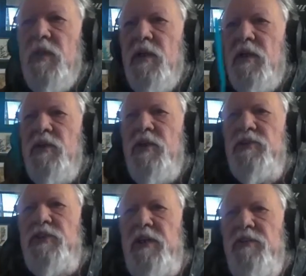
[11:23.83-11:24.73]
it's
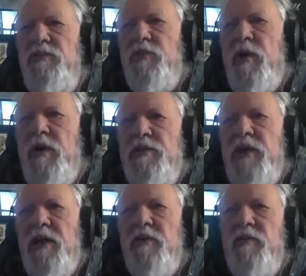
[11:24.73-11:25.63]
got
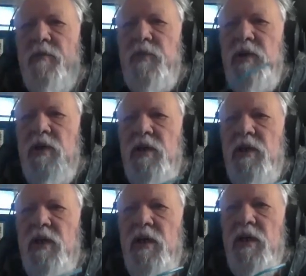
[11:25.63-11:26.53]
a drum kit
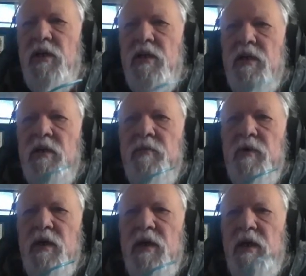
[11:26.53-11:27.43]
in it.
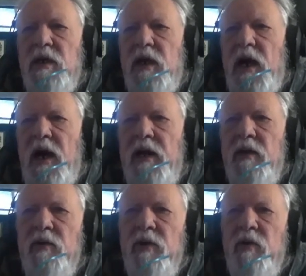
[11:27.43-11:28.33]
I
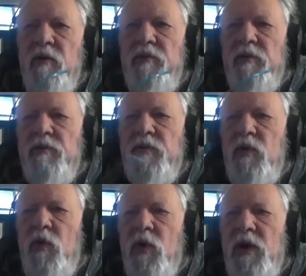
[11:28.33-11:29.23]
don't know if there was an
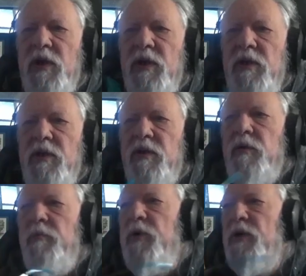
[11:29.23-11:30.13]
organ in here,
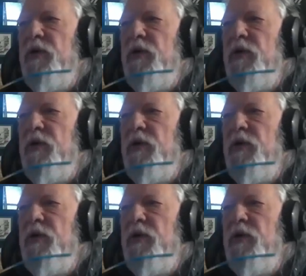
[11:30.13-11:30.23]
but